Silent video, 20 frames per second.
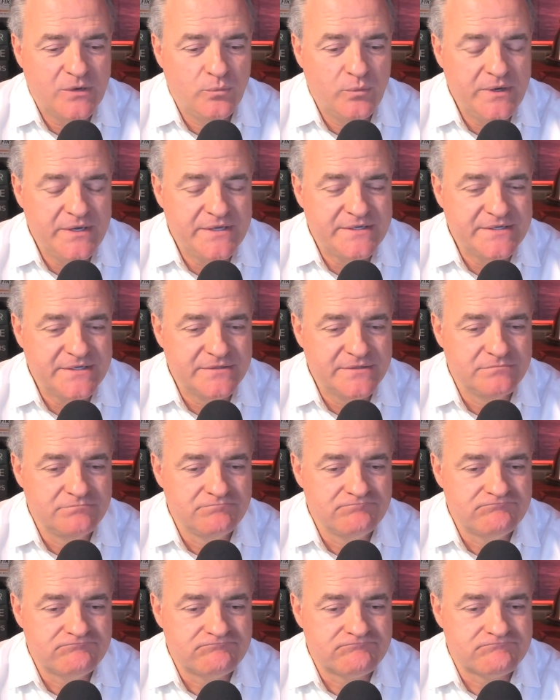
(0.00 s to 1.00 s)
We
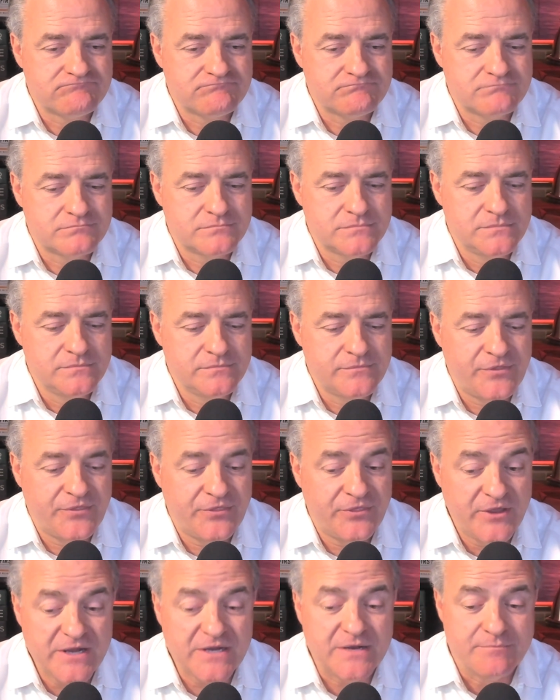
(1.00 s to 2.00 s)
didn't
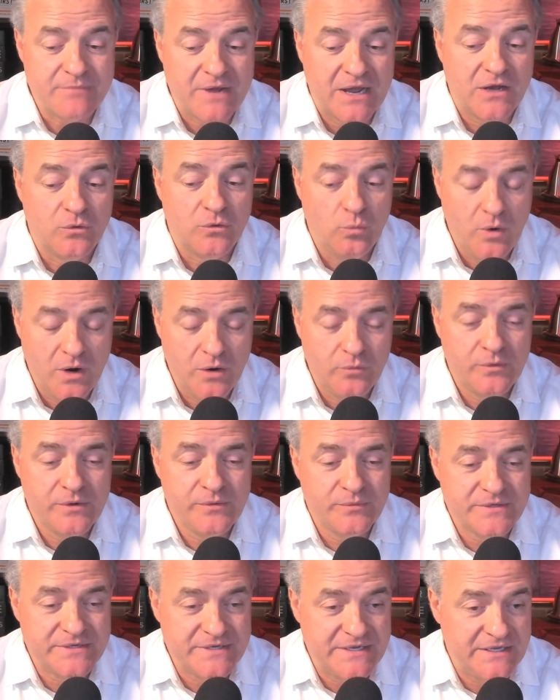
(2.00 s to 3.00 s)
think about what
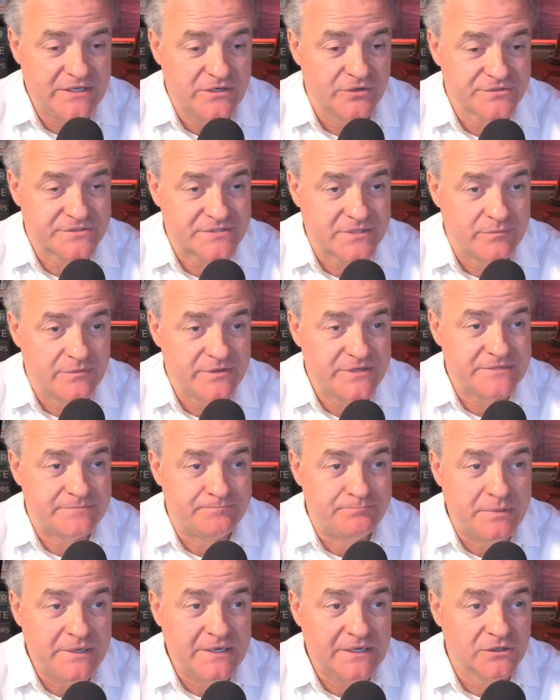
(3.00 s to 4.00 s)
we would need on some of these
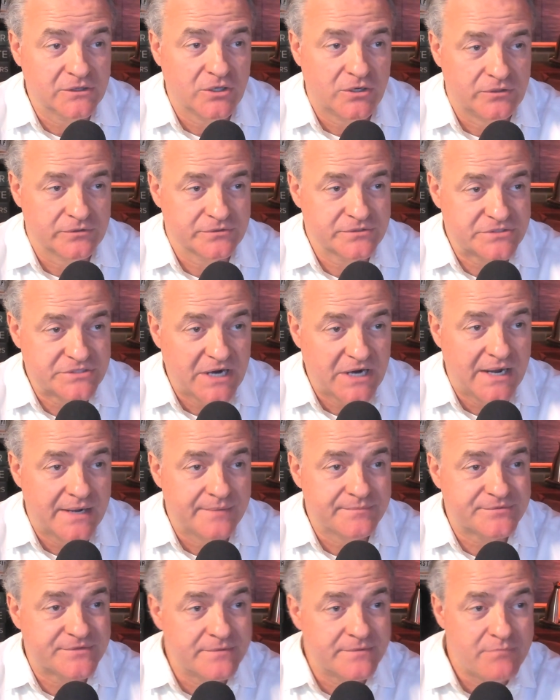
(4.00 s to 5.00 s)
big long
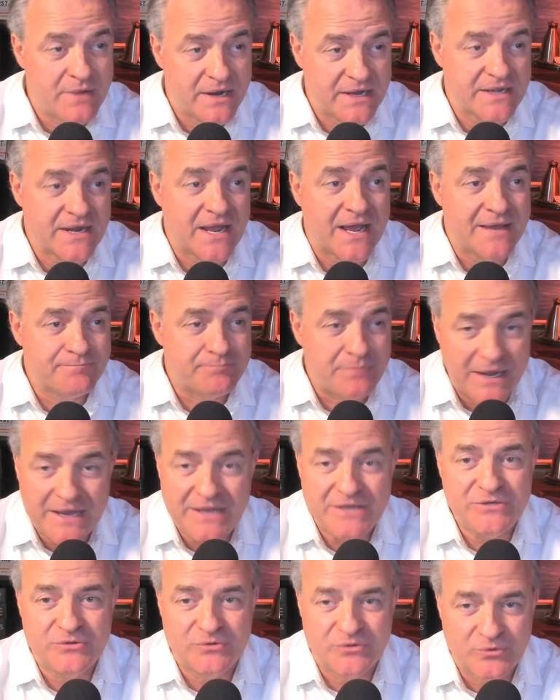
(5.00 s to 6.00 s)
jobs that may not
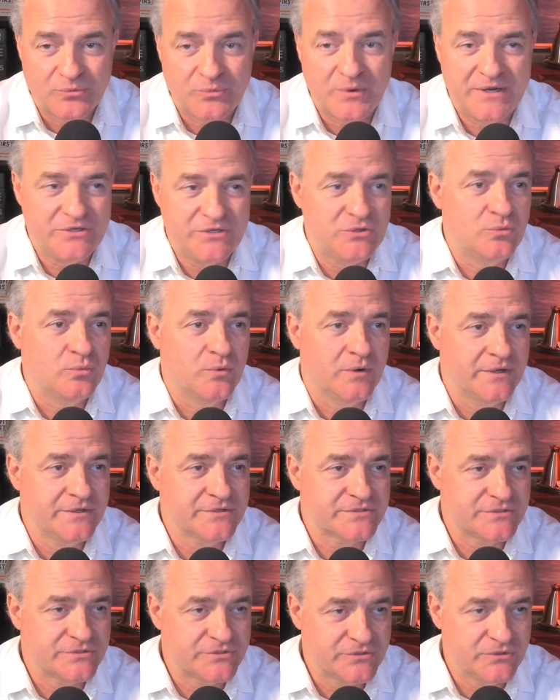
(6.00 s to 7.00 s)
pay you the way you
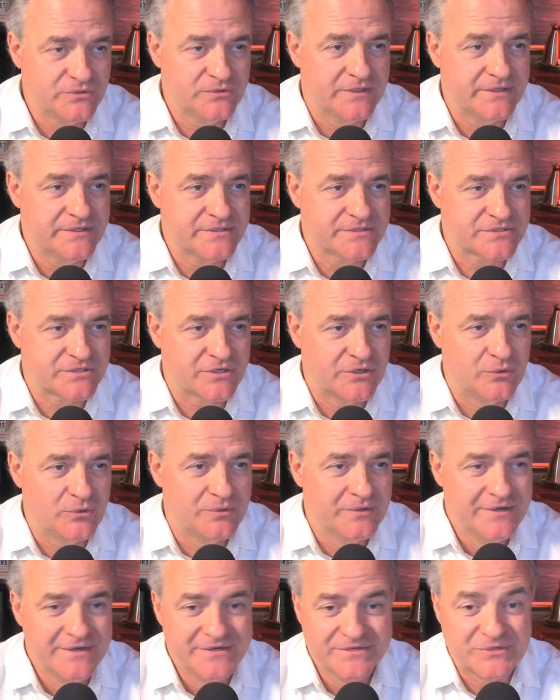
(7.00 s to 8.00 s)
want to do it.
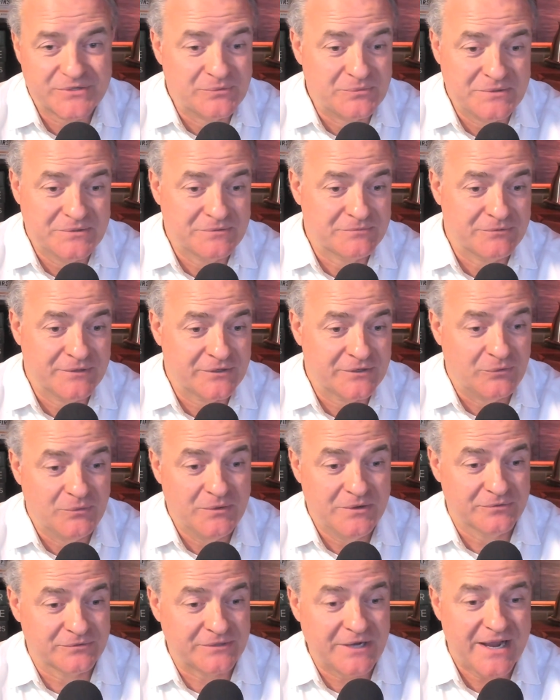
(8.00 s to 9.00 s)
So we were like, oh
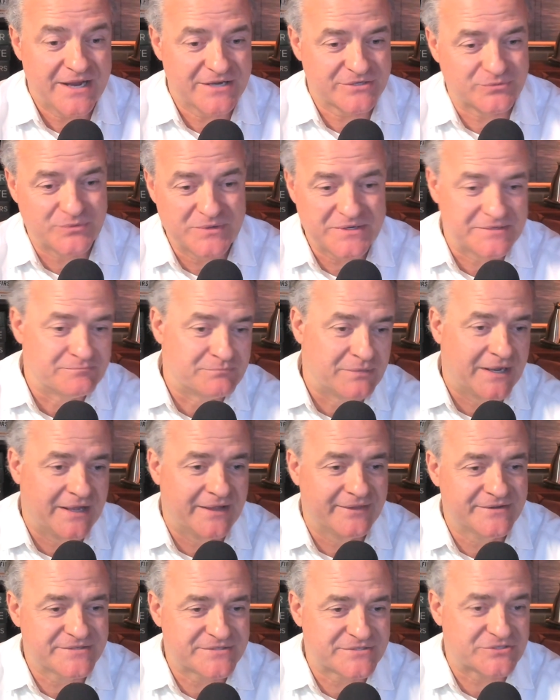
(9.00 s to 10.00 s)
well, gosh, we can
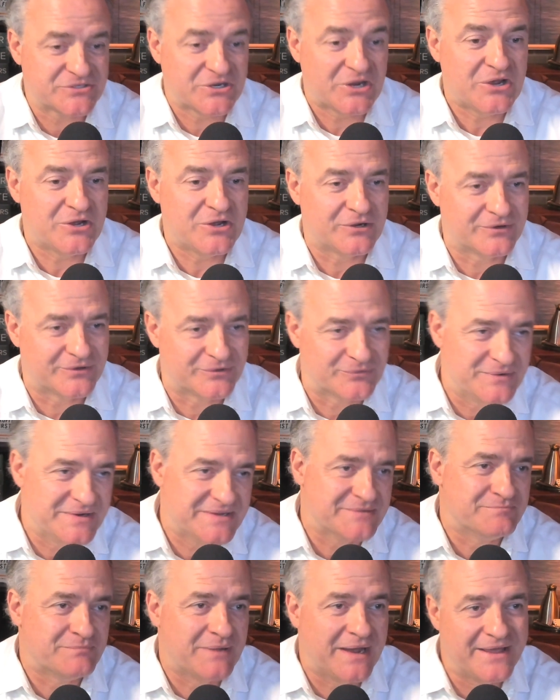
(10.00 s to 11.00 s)
buy this saw or we
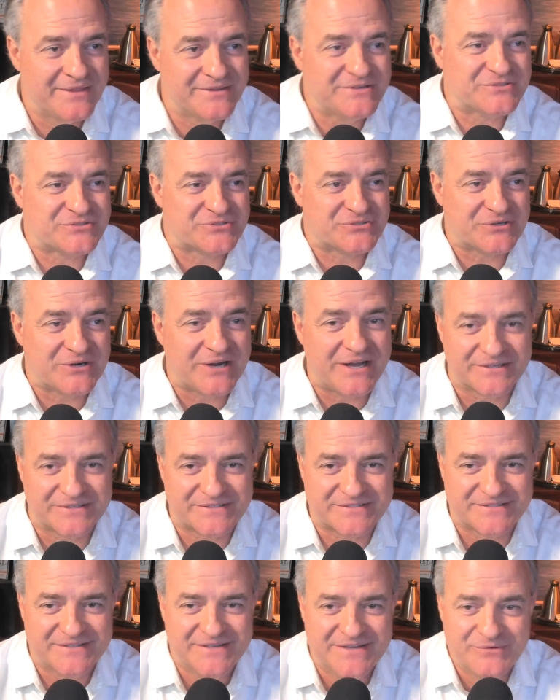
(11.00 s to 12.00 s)
can buy these
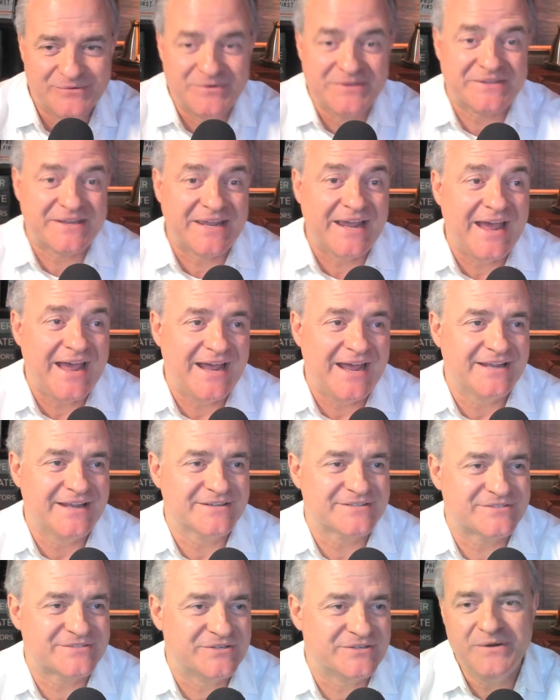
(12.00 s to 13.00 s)
trucks with
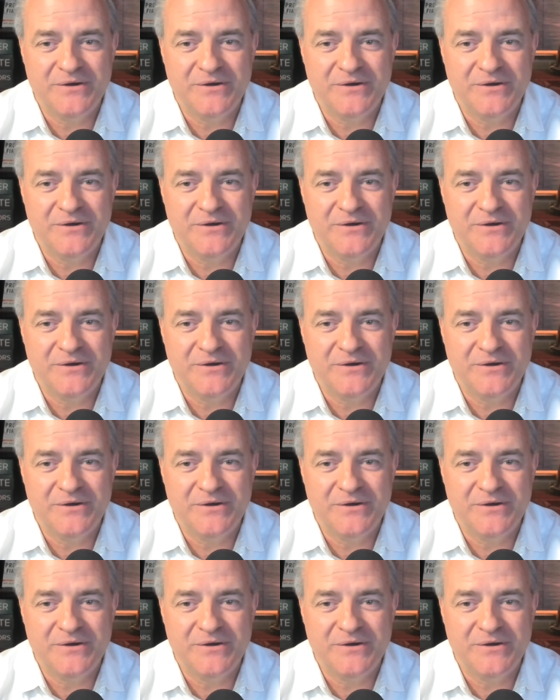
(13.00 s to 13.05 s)
cash.